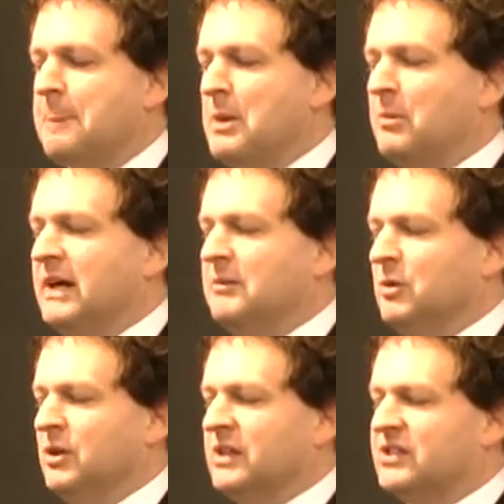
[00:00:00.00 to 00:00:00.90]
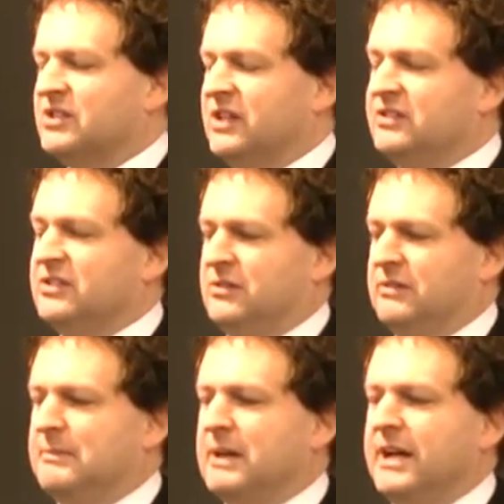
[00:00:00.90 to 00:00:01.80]
The way it works is two
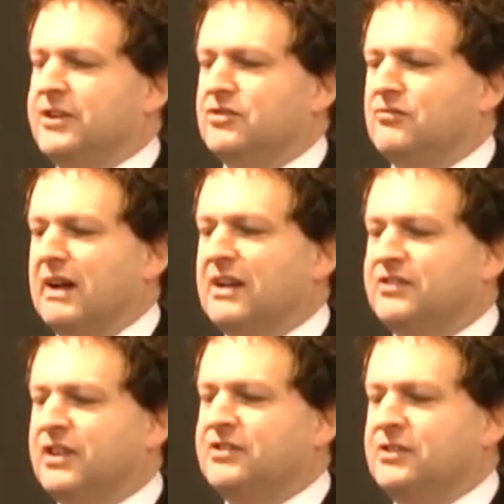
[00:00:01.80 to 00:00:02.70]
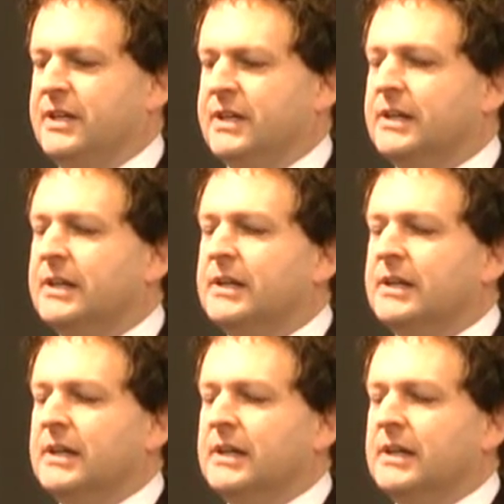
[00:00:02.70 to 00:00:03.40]
application rounds each year.